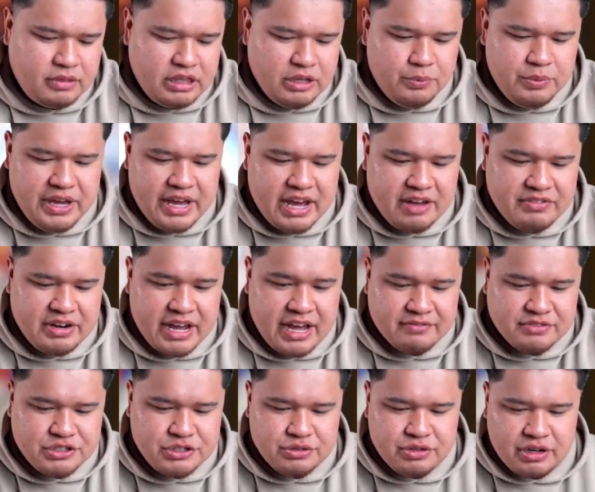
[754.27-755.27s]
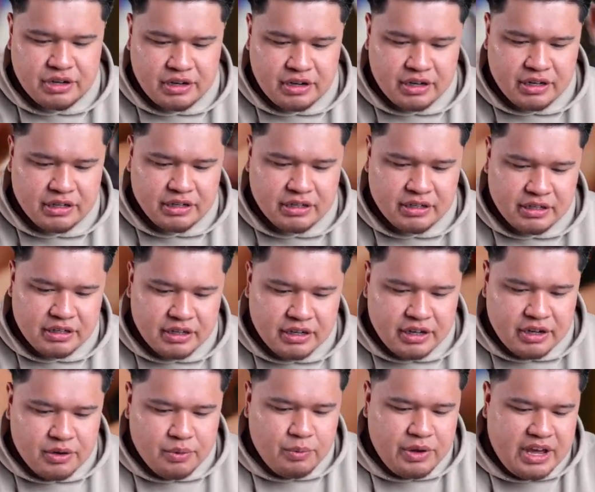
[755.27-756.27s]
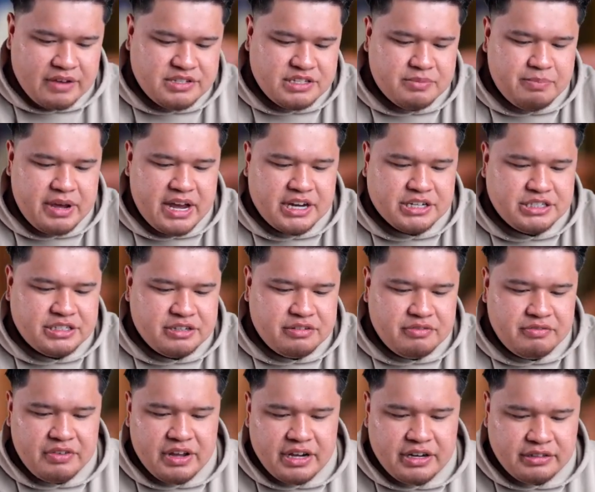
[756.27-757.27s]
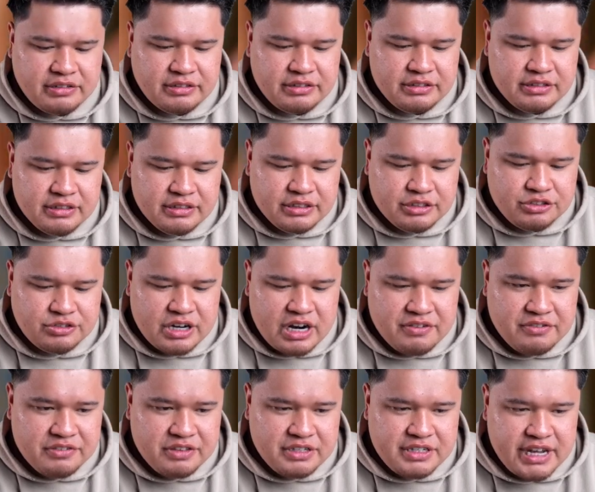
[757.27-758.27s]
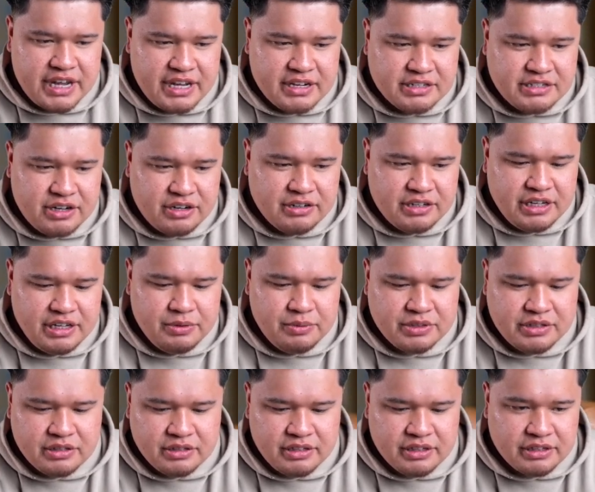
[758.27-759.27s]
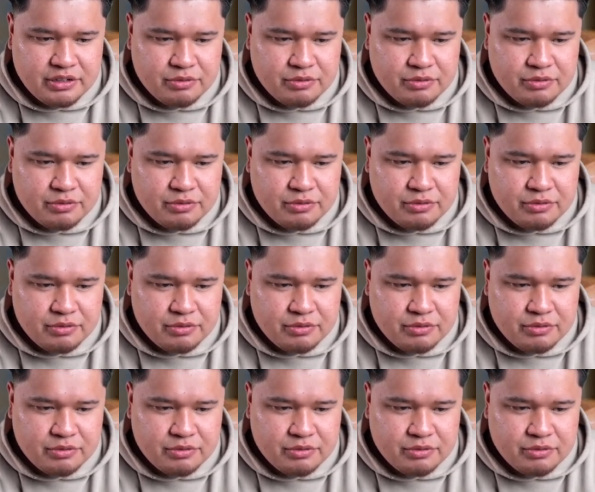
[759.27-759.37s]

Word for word: We have an F2 car. We have Sebastian Vettel, driver of the day in Turkey with the look of the